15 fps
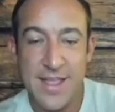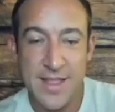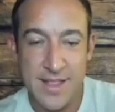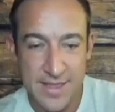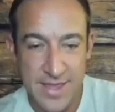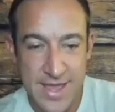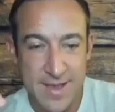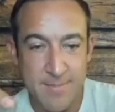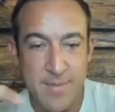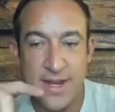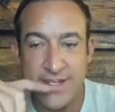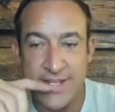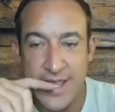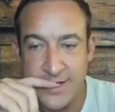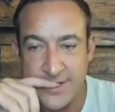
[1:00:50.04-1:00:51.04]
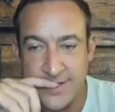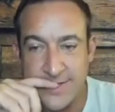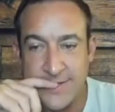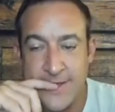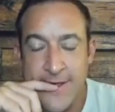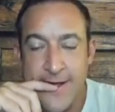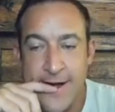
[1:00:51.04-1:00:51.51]
Yeah,
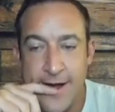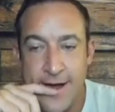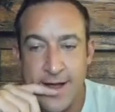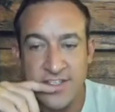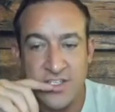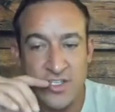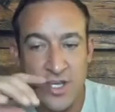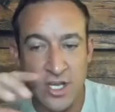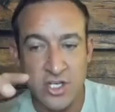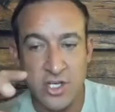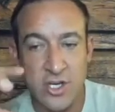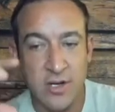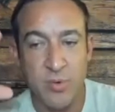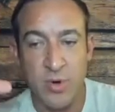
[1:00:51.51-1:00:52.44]
Meditations. Such a good book.